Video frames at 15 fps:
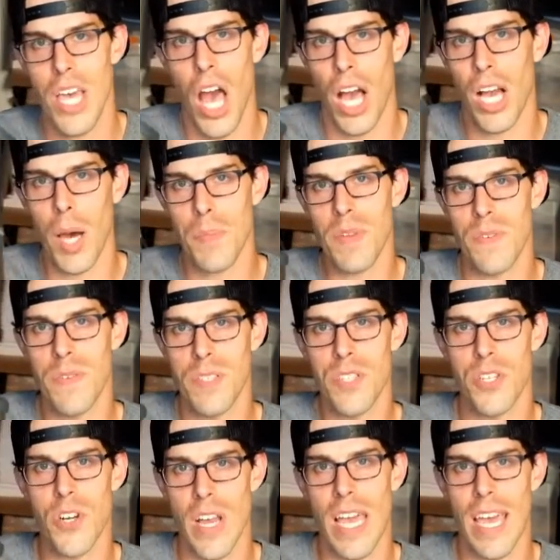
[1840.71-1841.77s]
a cup that fits
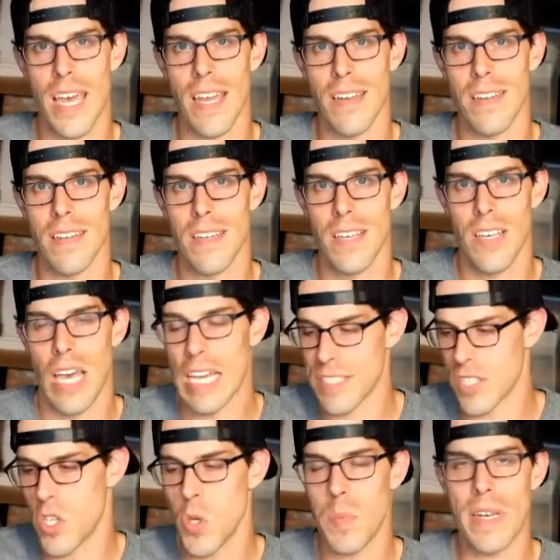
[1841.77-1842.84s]
in your hand as
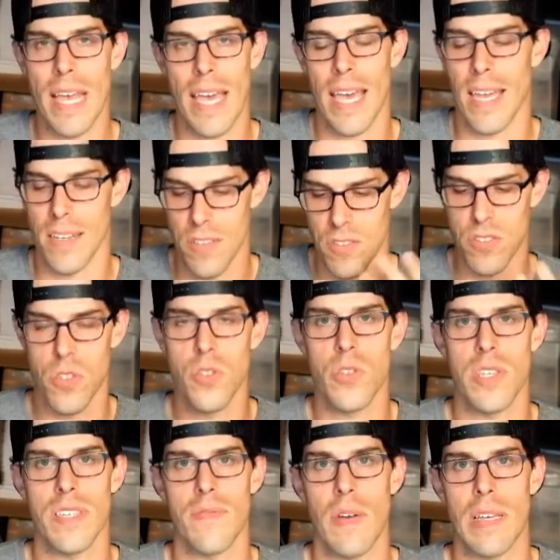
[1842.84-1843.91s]
a human hand is
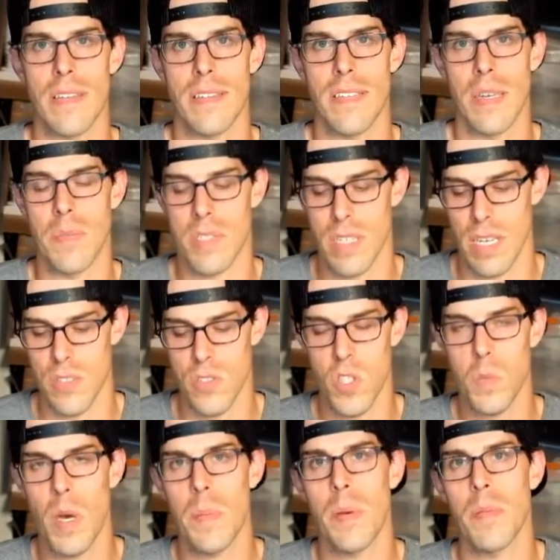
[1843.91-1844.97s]
usually about the same size. So
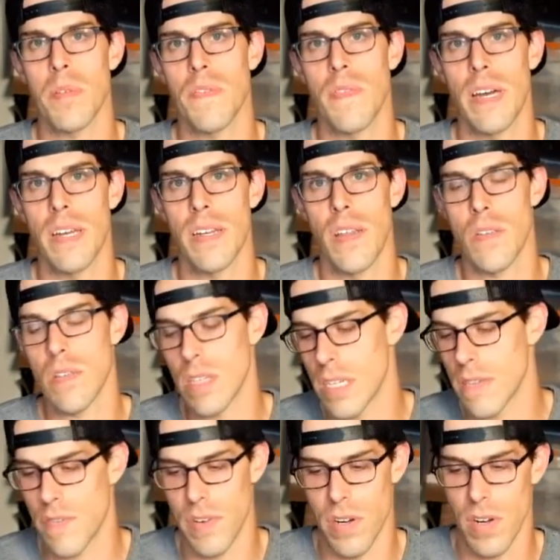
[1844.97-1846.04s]
you might be able to find another
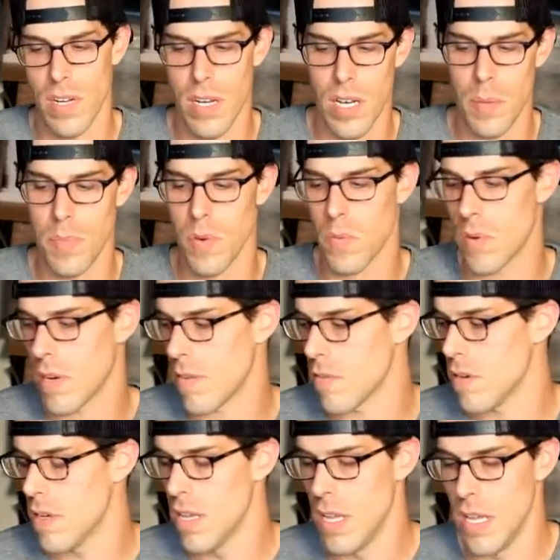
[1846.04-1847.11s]
lid for your cup or
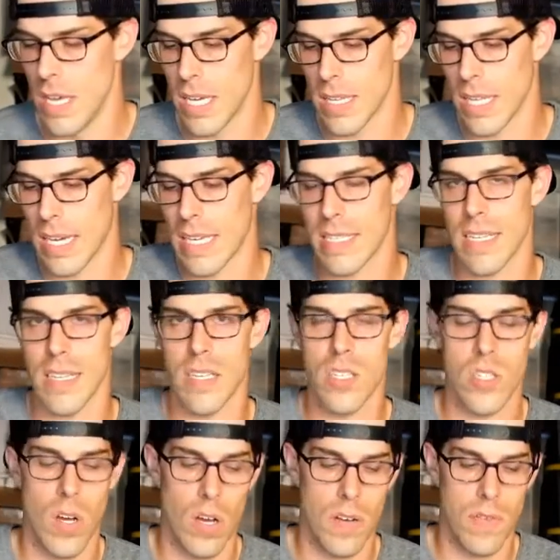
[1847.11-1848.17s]
whatever. And like I said, this
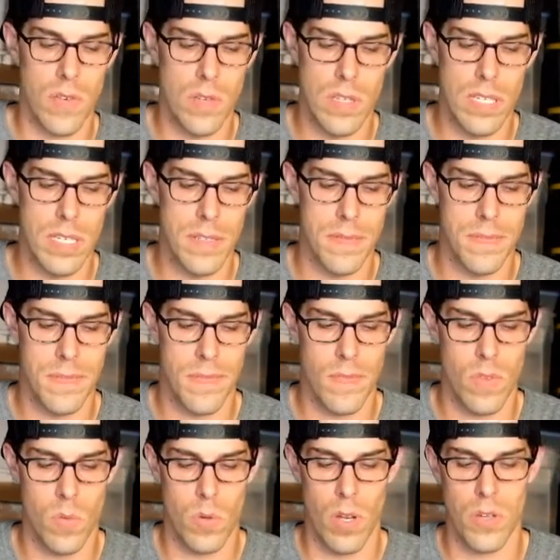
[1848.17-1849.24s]
dog food lid
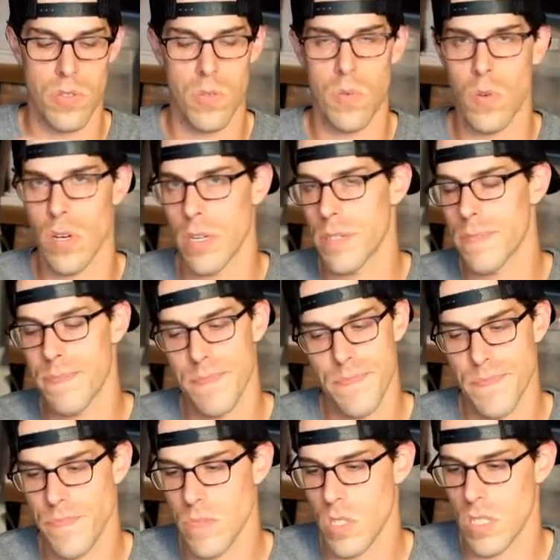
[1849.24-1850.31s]
would also work.
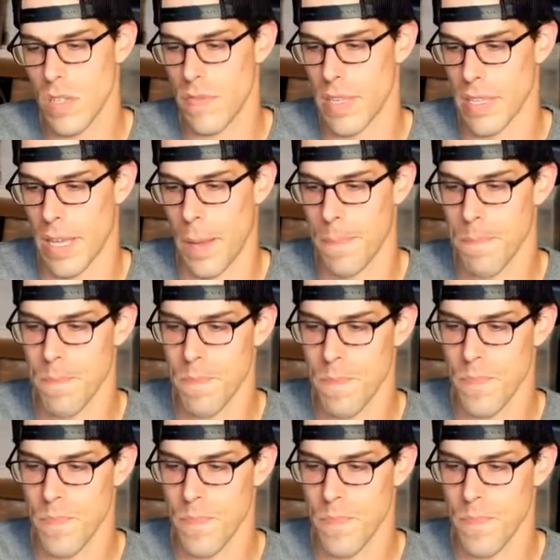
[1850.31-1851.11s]
Stuff like that.